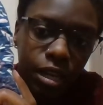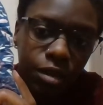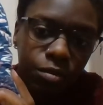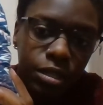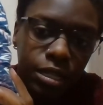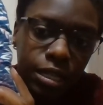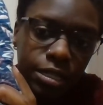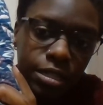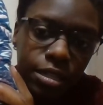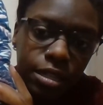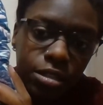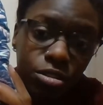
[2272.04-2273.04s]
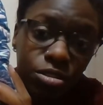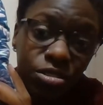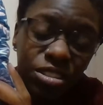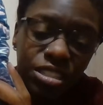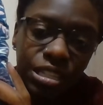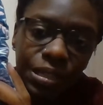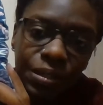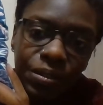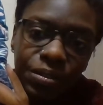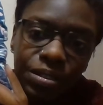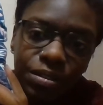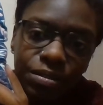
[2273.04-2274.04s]
I realized that that is totally see-through,
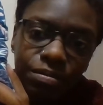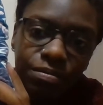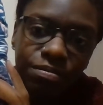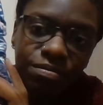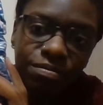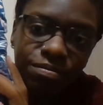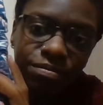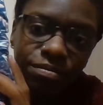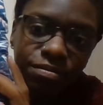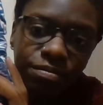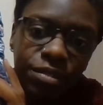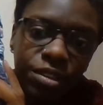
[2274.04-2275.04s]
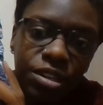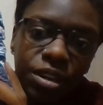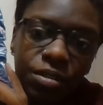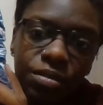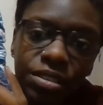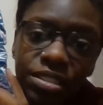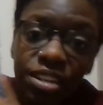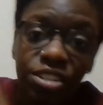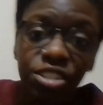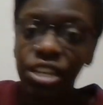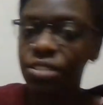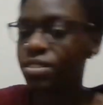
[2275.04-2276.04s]
so there you go. It's got
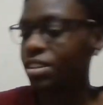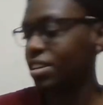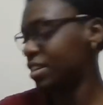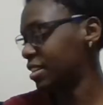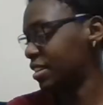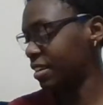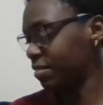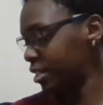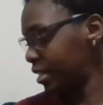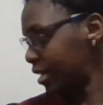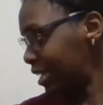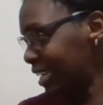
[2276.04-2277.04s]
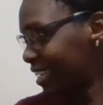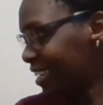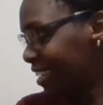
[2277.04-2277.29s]
shadows on it and everything.